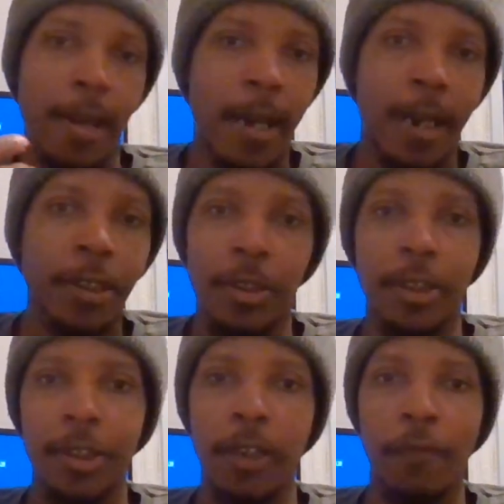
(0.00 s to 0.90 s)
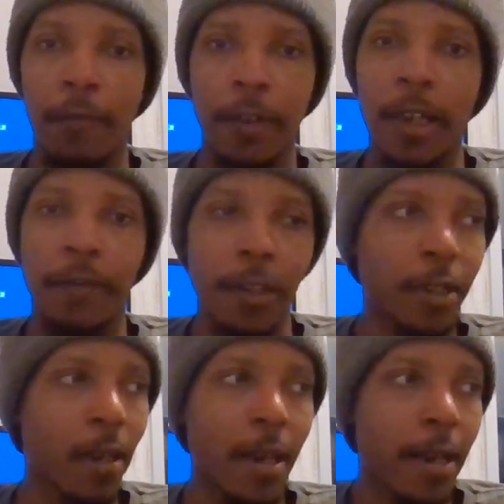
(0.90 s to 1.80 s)
asking to seek for
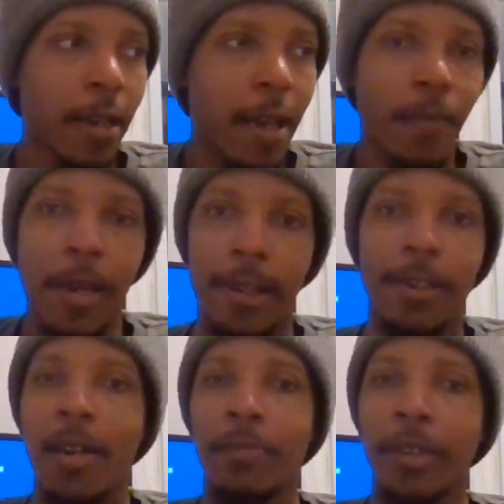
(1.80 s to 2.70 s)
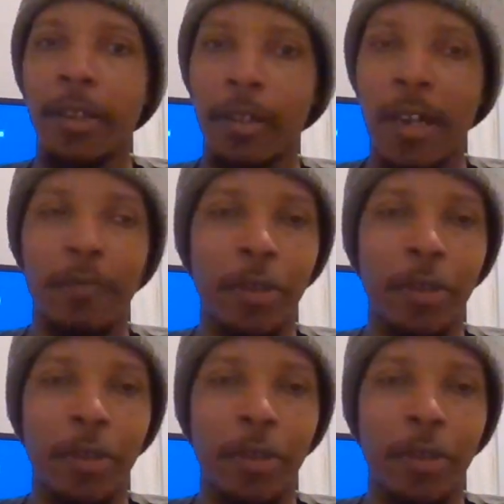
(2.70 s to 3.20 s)
forgiveness at times of your life,